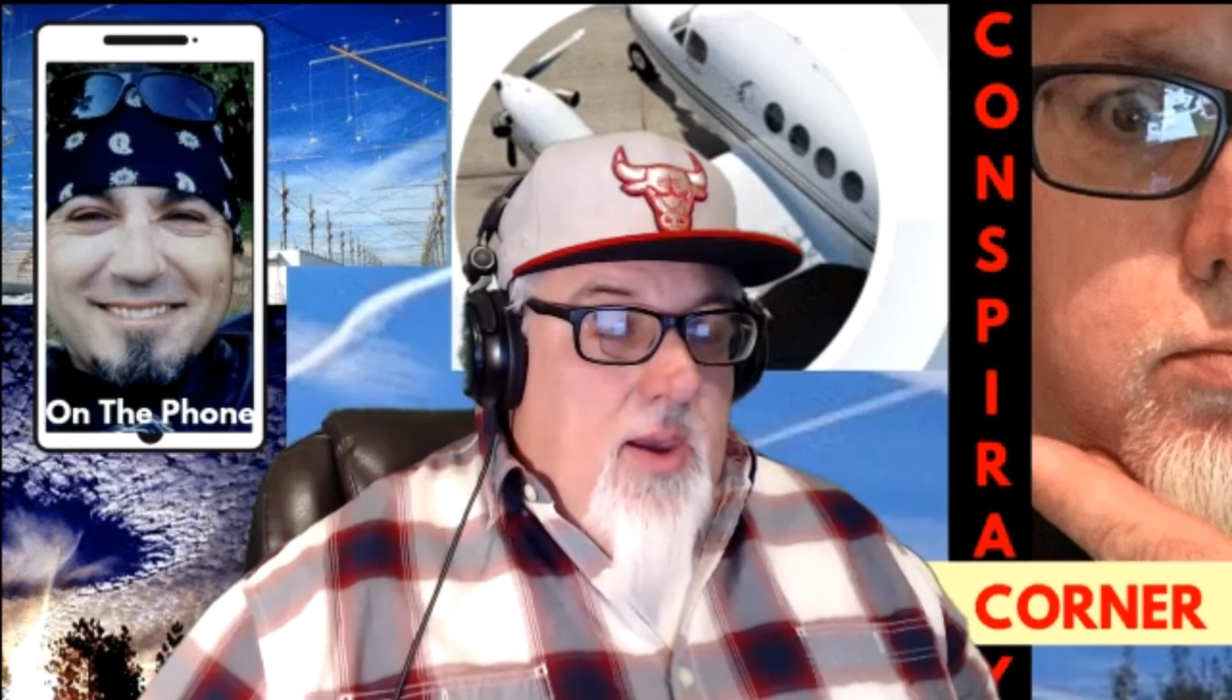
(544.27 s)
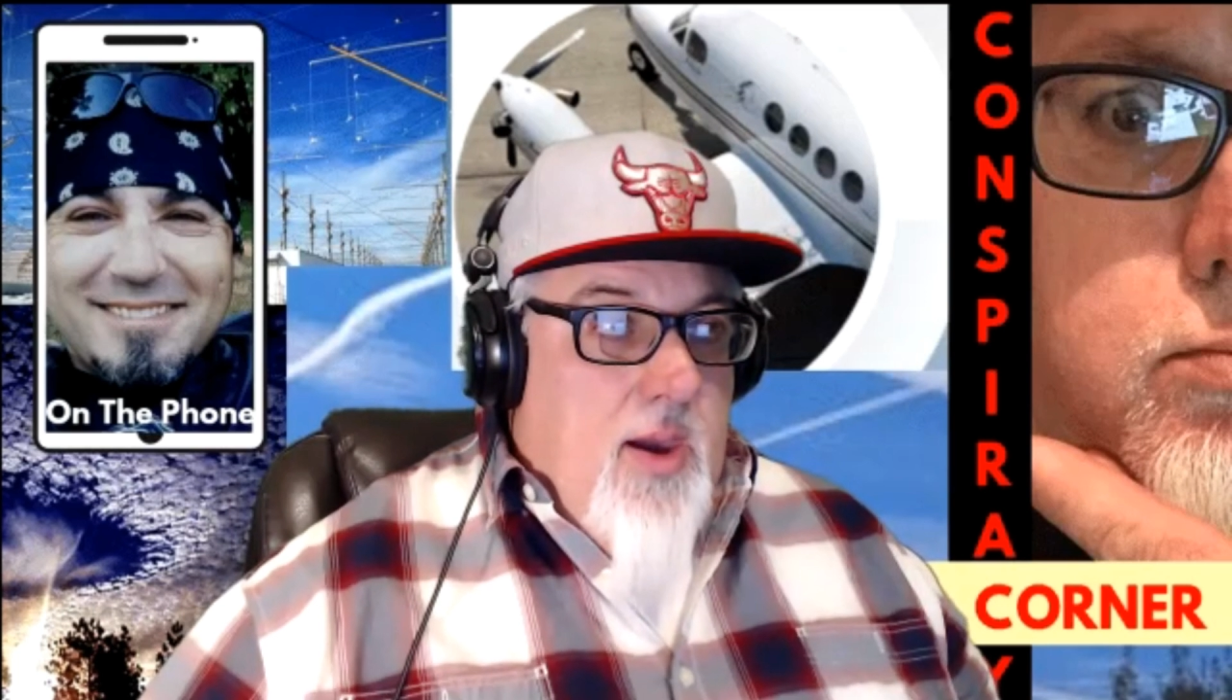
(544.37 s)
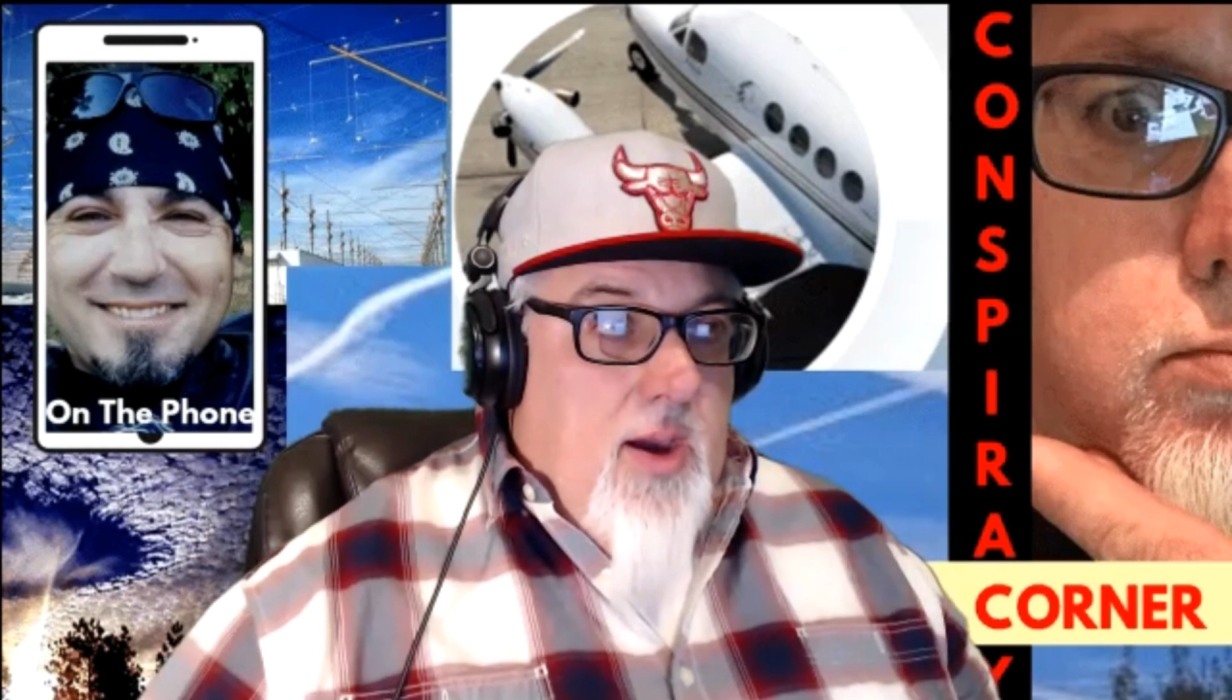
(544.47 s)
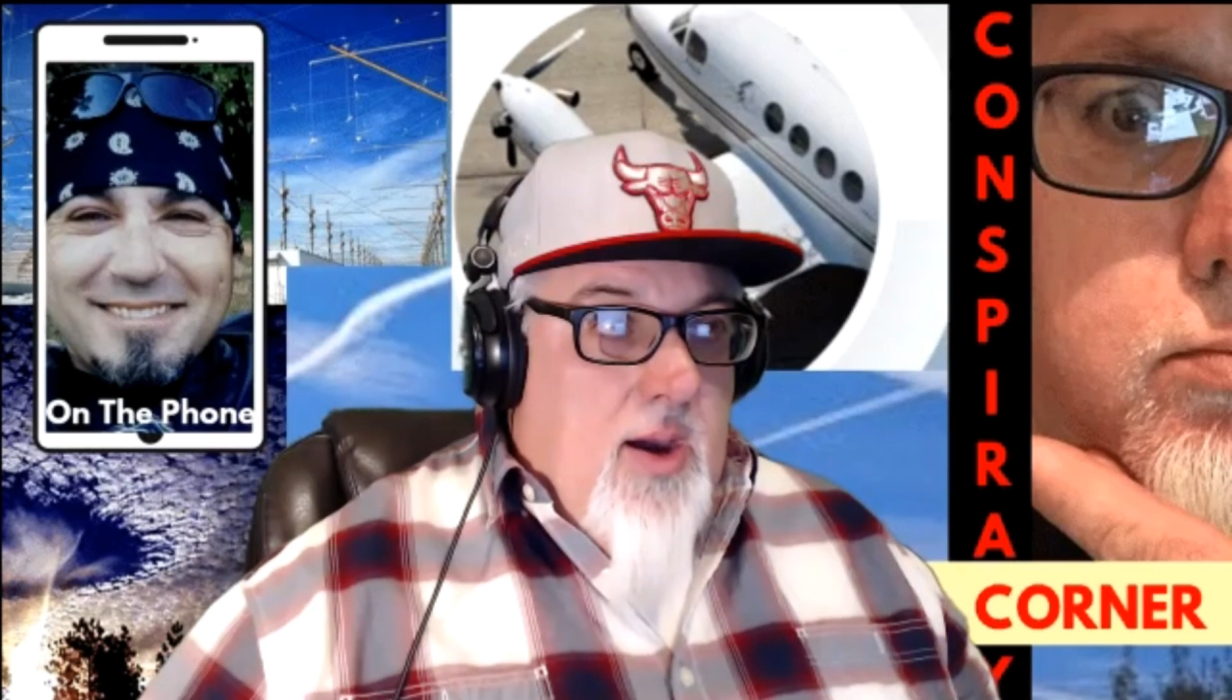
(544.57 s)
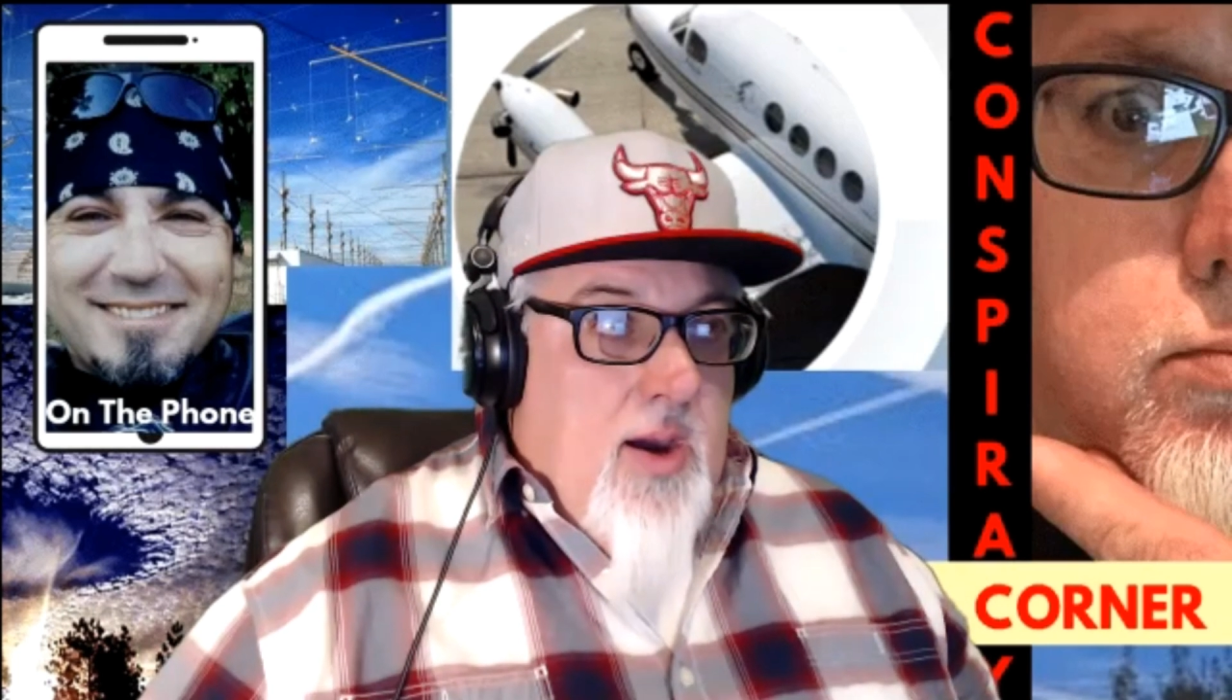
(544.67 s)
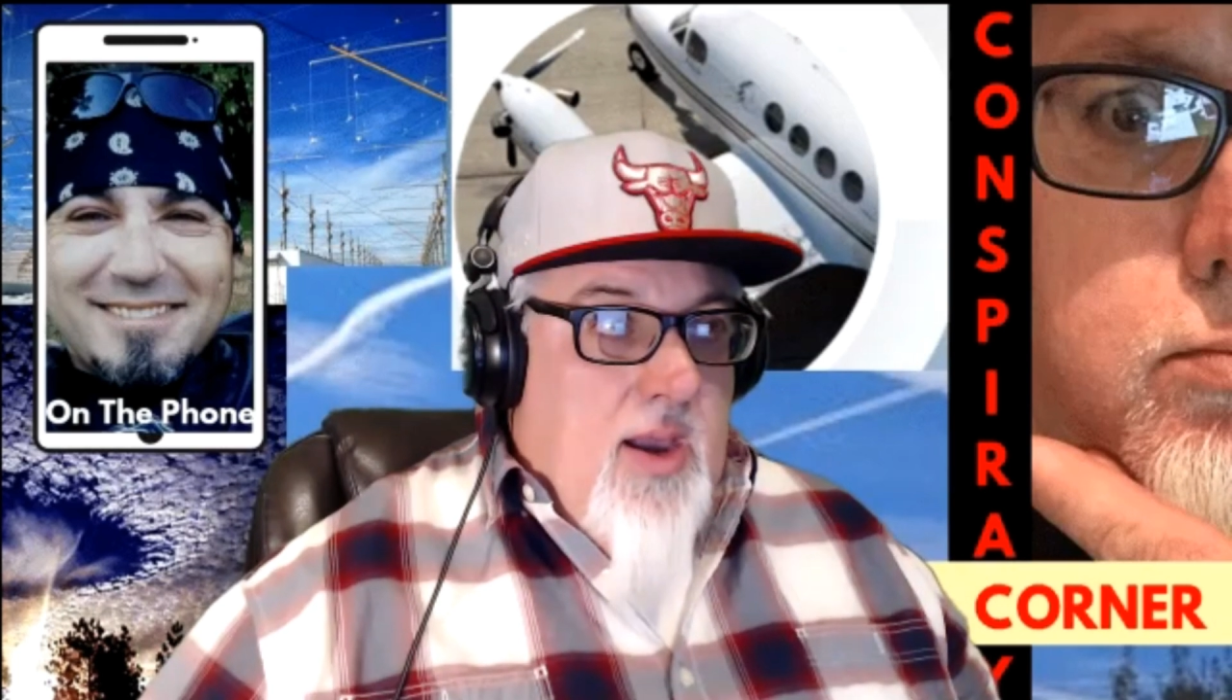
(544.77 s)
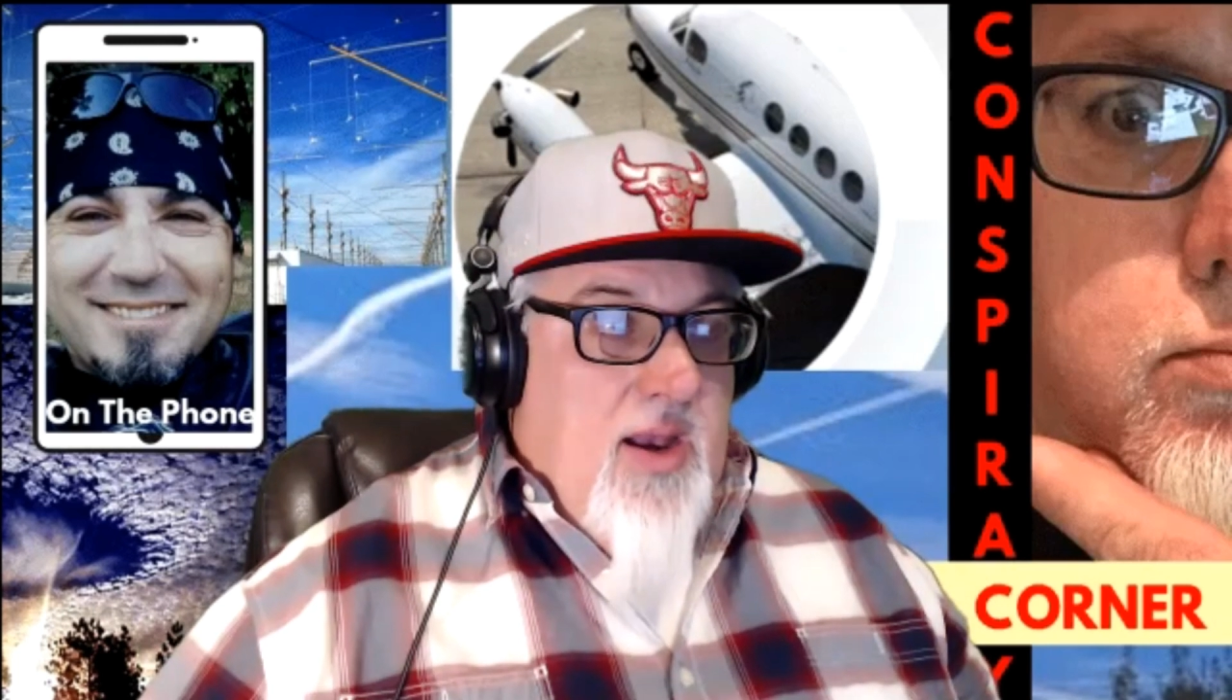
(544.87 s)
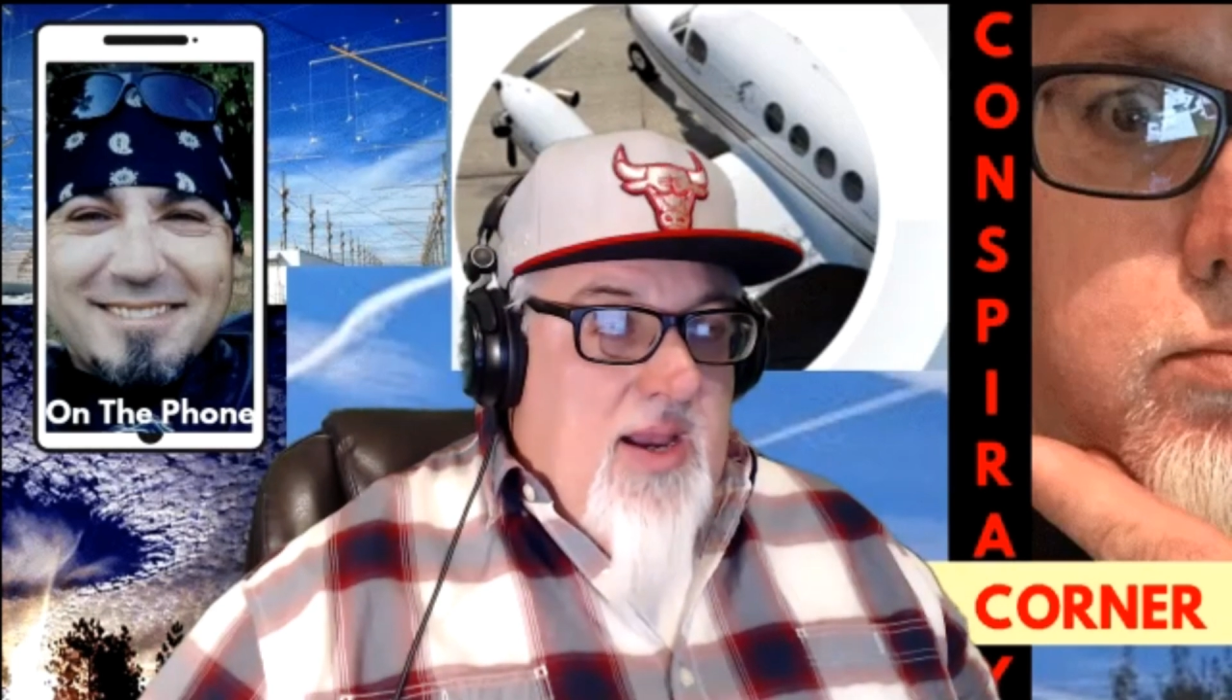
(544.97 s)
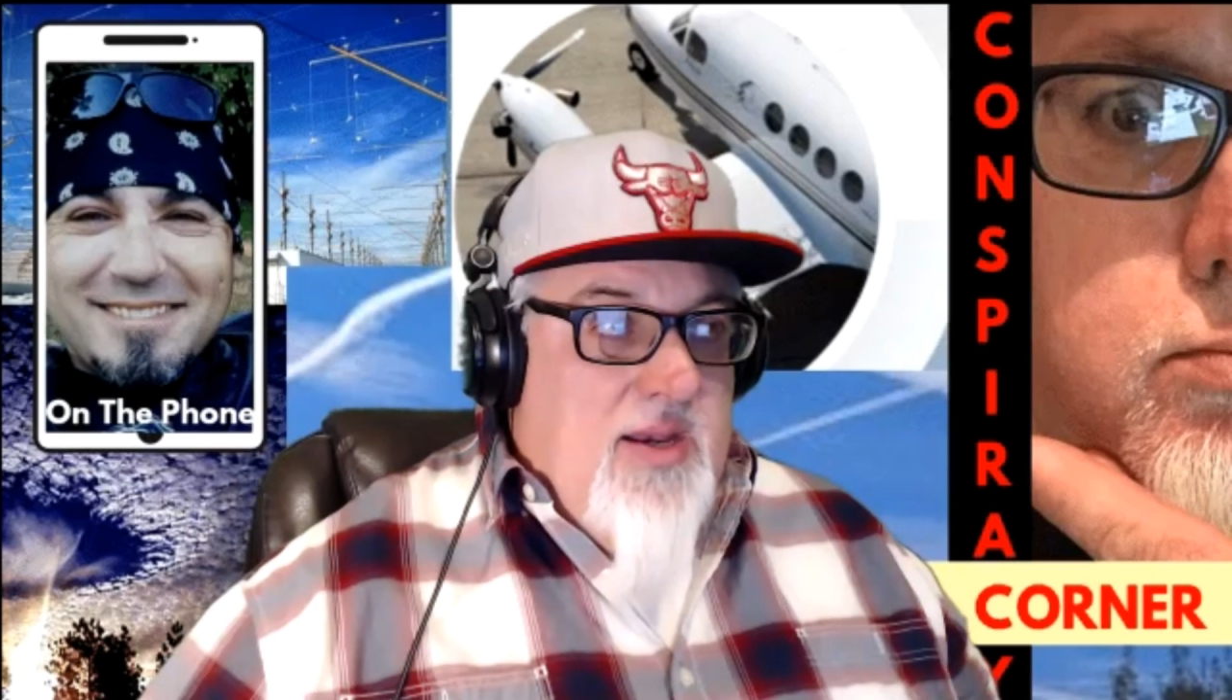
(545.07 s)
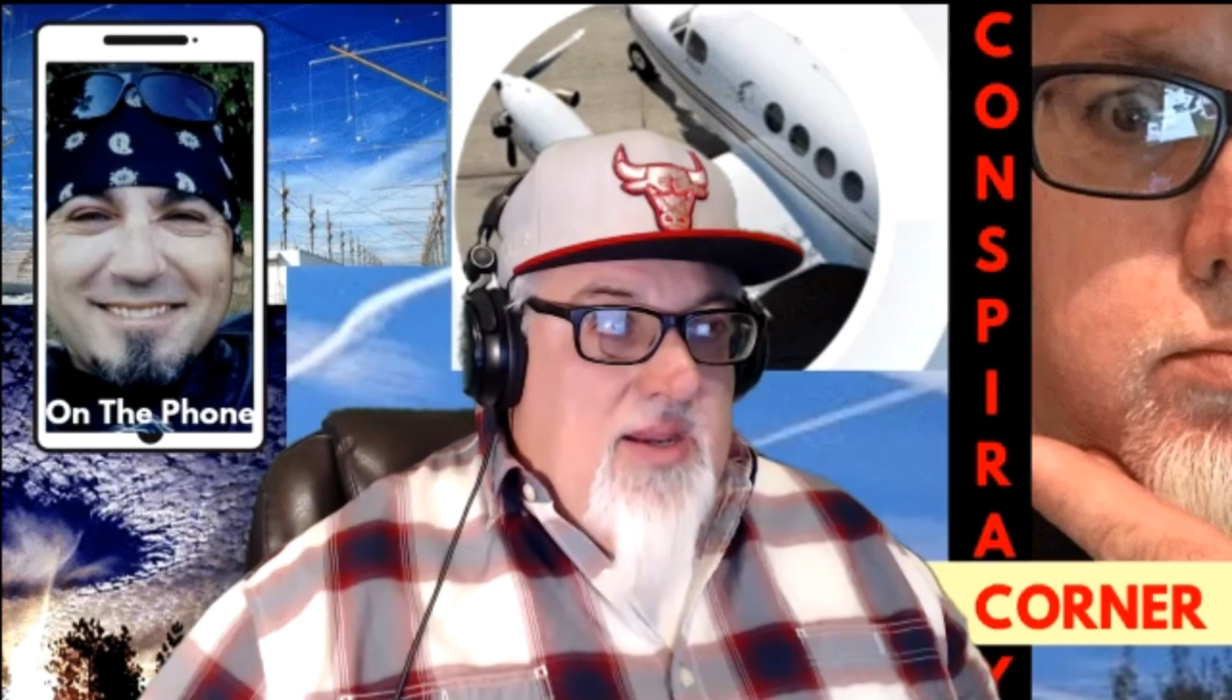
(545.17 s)

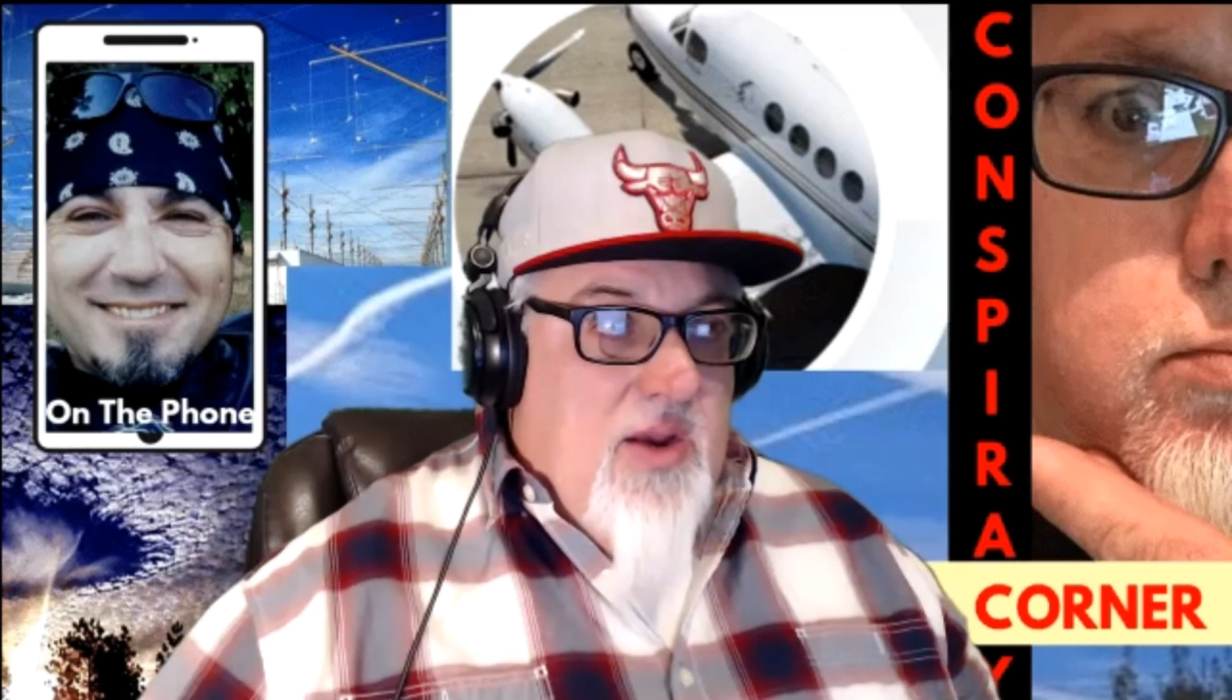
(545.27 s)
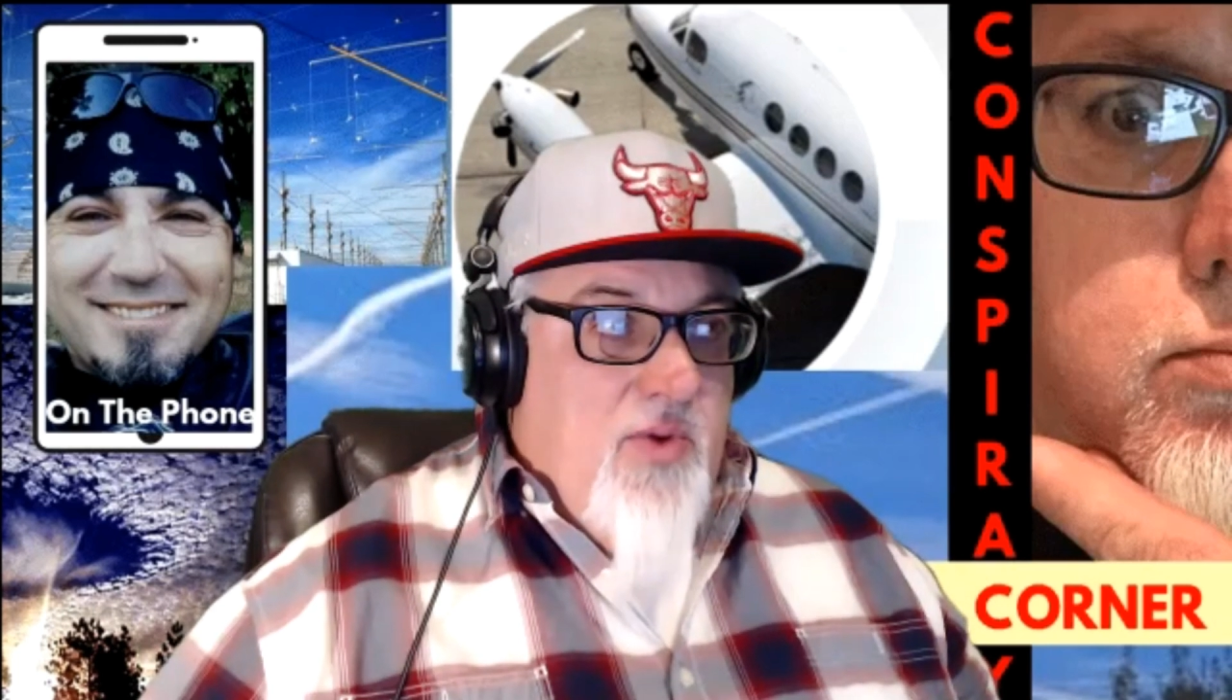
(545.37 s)
and they did